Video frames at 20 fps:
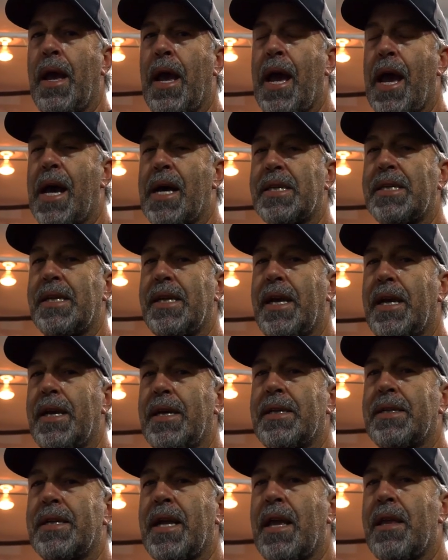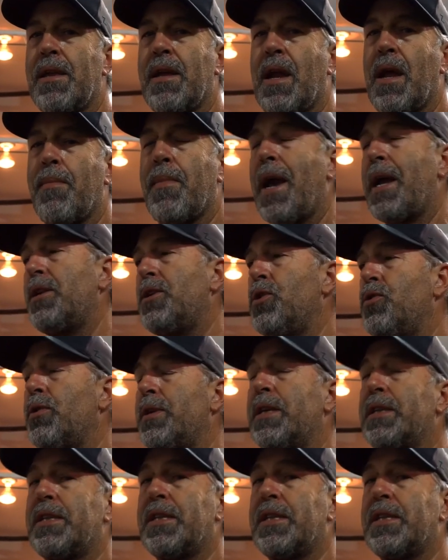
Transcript: as it is, and then I might do it in